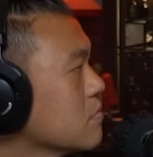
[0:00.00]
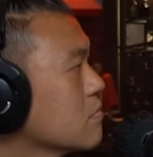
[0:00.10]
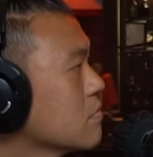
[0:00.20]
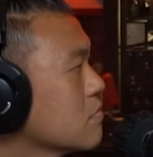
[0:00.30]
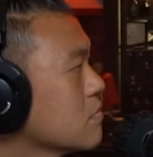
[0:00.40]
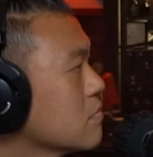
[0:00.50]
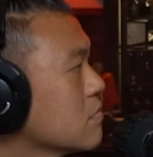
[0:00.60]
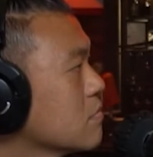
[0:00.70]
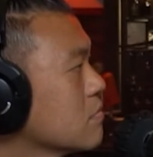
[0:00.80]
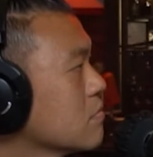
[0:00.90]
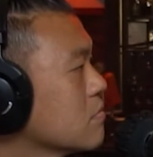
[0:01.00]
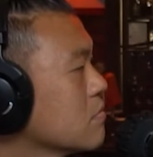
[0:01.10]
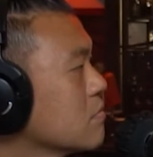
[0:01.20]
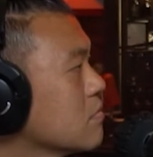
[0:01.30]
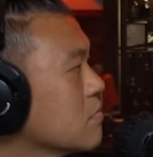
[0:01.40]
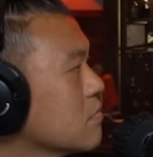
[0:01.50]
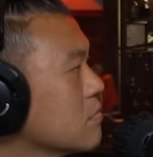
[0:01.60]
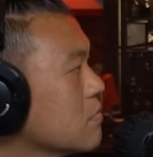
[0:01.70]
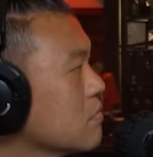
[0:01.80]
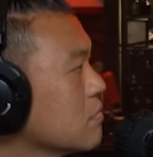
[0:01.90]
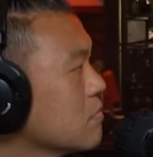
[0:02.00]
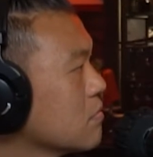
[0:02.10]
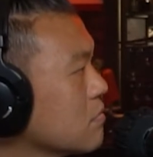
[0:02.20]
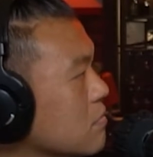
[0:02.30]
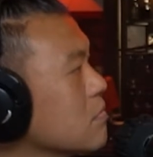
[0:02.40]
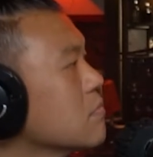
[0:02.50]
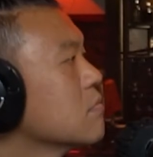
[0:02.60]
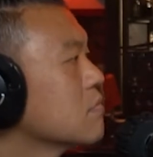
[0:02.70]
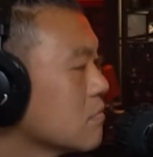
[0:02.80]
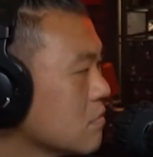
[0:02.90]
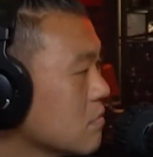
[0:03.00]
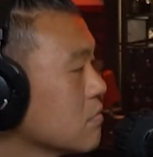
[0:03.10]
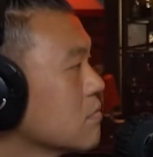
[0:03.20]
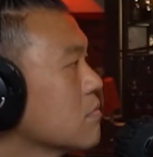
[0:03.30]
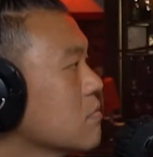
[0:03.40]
(silent)